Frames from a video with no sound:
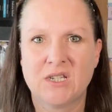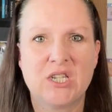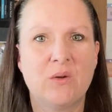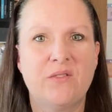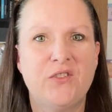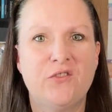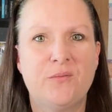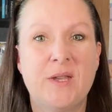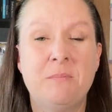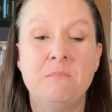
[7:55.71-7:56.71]
So if you've
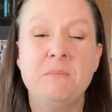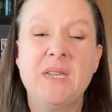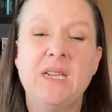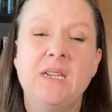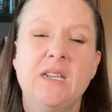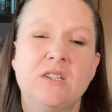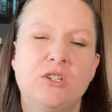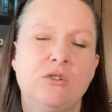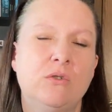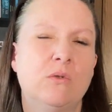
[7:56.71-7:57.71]
been meaning
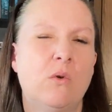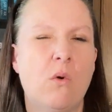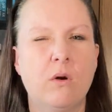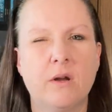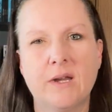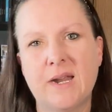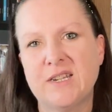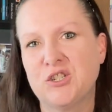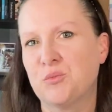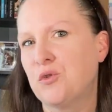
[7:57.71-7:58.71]
to
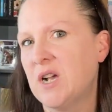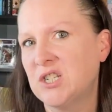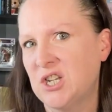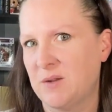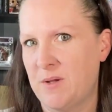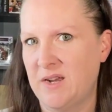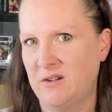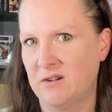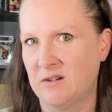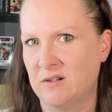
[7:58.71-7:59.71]
organize your project
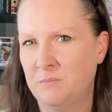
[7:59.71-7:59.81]
binder,